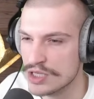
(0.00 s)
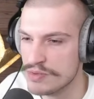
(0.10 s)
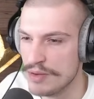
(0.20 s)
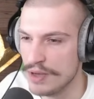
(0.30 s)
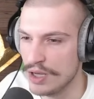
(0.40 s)
This
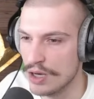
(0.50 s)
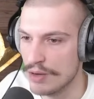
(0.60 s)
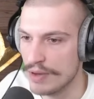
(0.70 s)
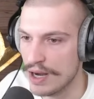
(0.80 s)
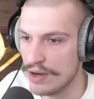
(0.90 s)
might be
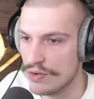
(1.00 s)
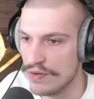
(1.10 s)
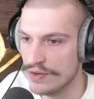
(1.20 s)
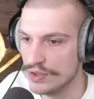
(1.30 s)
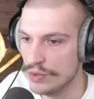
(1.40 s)
good, but I don't know
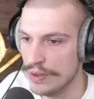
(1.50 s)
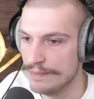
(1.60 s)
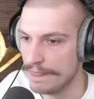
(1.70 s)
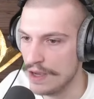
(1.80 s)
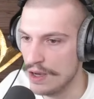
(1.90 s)
if I'll do it.
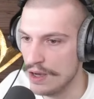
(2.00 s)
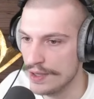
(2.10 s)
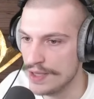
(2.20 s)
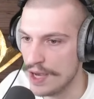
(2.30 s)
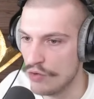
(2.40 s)

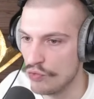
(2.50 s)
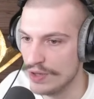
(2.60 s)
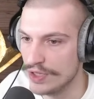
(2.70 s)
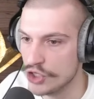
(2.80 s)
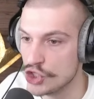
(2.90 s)
Yeah,
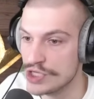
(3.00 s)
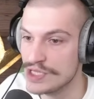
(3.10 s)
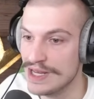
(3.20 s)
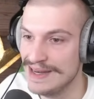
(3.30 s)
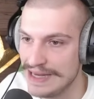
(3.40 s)

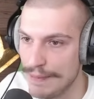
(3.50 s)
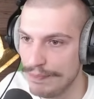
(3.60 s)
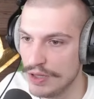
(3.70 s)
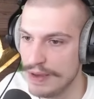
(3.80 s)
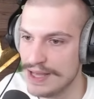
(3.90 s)
religious
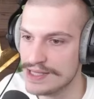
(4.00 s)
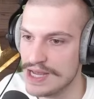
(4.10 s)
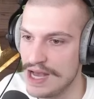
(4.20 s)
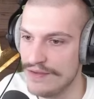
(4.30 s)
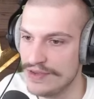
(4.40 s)
diplomats,
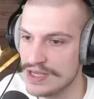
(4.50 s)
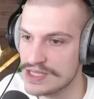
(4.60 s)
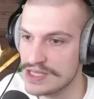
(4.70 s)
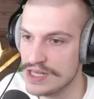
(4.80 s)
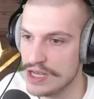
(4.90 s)

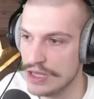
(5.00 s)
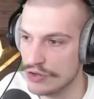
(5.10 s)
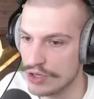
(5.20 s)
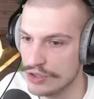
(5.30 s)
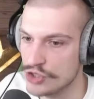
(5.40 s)
obviously,
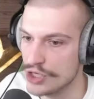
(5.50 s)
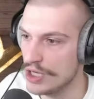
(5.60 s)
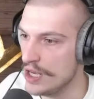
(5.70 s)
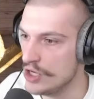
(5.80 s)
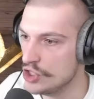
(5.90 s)
clerical
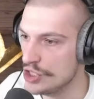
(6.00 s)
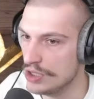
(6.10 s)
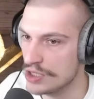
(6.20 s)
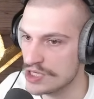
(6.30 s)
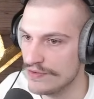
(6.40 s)
education.
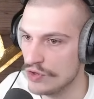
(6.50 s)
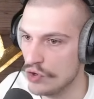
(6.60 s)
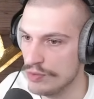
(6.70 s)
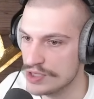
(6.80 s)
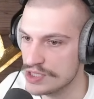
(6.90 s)
Let's give the
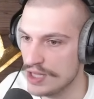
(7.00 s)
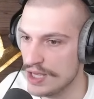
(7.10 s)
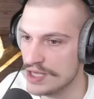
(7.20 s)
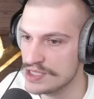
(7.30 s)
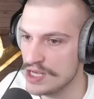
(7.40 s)
nobles
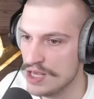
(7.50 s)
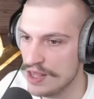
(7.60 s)
this.